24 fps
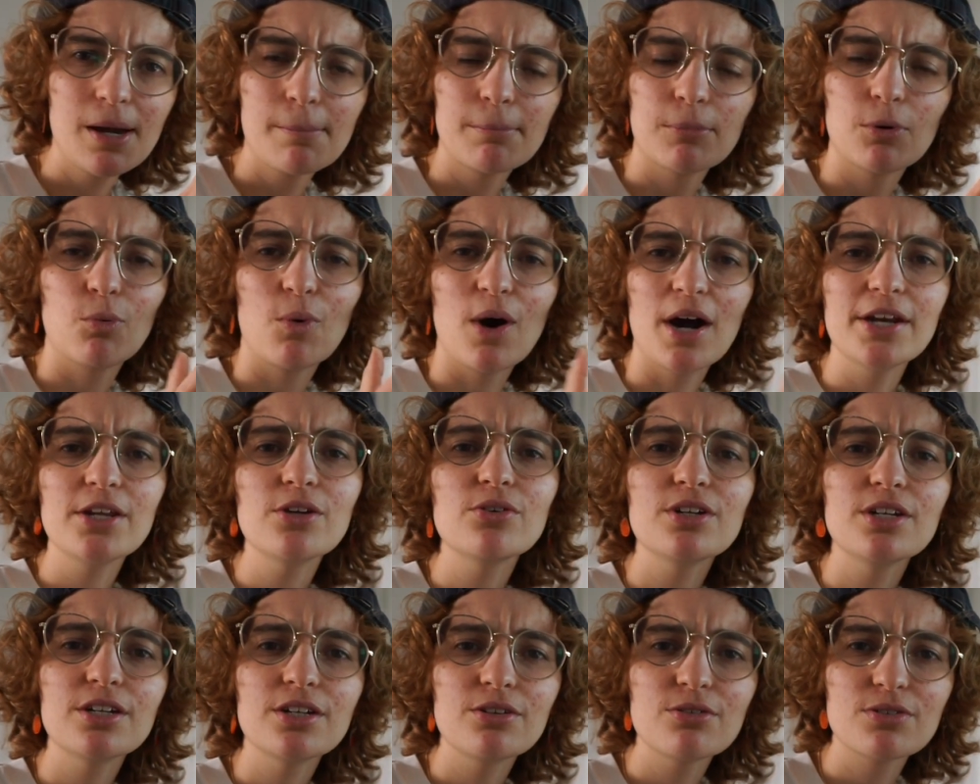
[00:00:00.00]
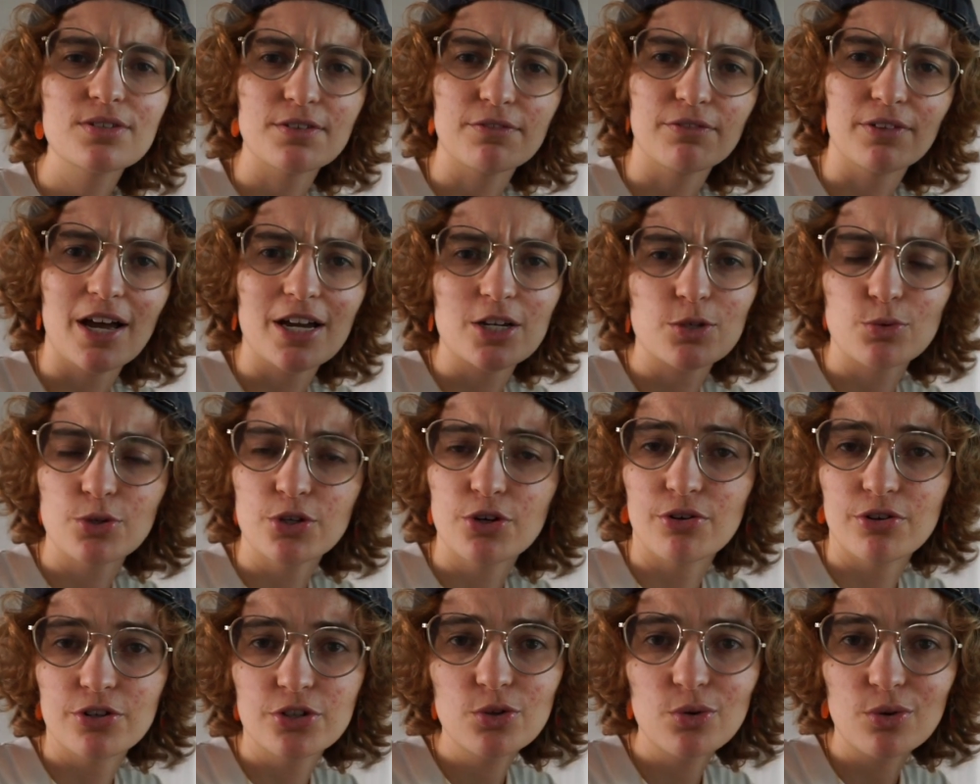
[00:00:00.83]
But why do you need to use the flash when
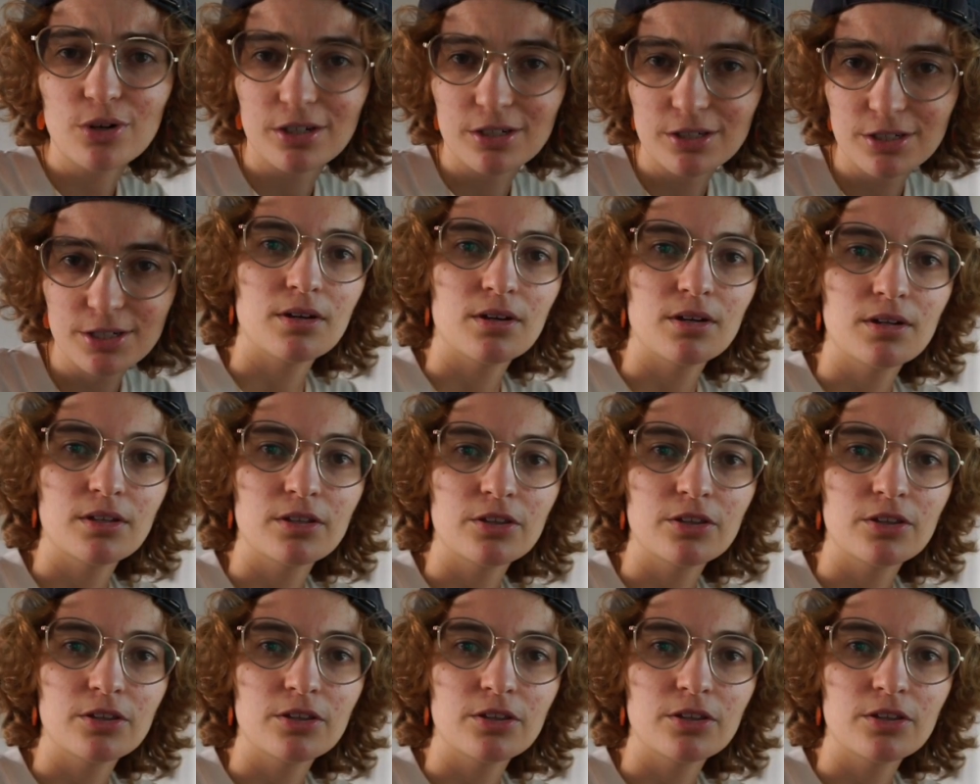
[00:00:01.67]
you're indoors?